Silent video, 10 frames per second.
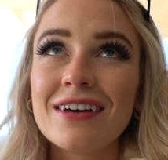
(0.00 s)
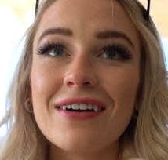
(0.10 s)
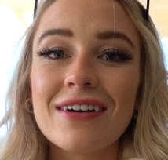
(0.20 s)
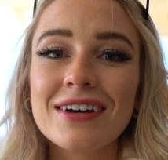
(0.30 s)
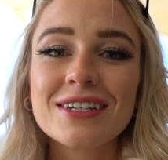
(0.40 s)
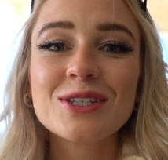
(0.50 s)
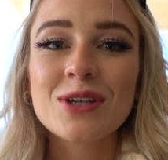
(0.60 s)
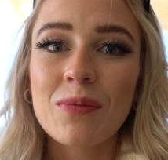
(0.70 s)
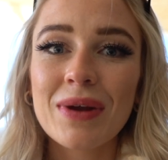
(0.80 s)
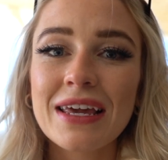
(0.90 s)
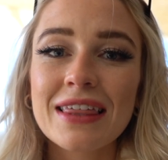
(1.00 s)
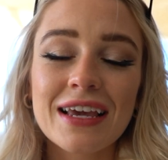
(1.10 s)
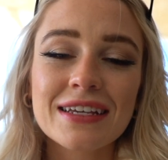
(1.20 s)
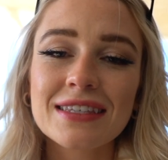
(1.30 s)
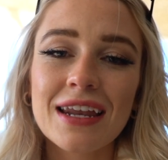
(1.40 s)
oh, so many
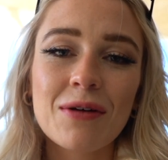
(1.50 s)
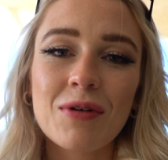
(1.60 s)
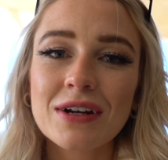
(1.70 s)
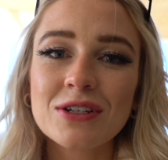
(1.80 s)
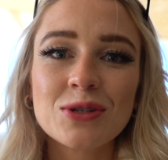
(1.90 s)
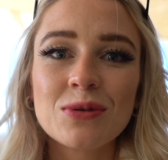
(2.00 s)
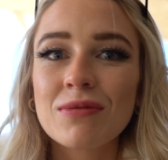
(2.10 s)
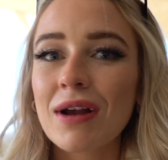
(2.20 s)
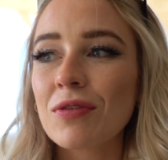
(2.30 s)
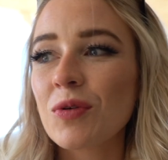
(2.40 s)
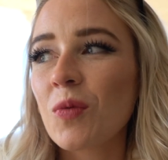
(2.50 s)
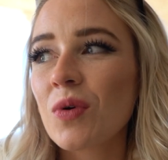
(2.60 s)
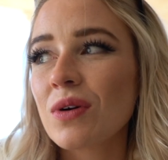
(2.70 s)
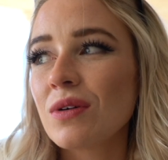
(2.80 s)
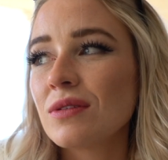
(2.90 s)
things that I want to do around the
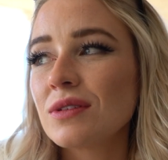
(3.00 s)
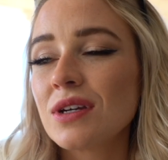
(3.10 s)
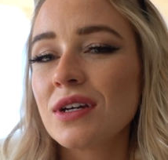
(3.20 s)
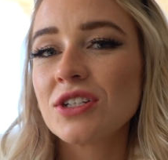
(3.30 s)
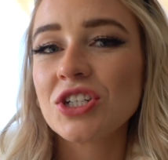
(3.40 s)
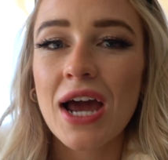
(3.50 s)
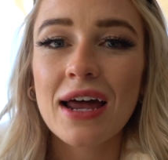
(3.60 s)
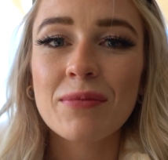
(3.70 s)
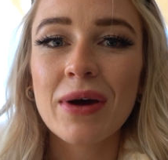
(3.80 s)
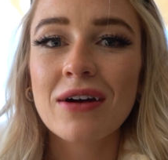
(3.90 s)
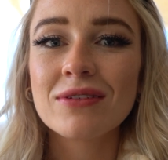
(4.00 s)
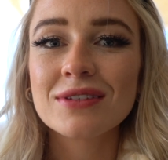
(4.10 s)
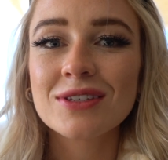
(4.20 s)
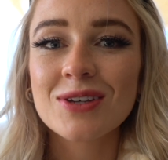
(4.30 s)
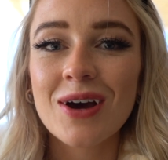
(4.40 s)
world, chat
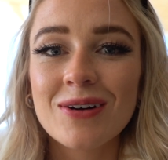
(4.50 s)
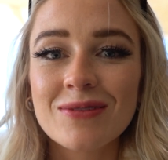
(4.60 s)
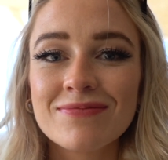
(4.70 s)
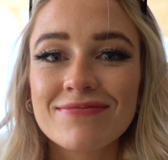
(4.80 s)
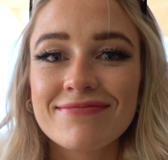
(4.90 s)
about. So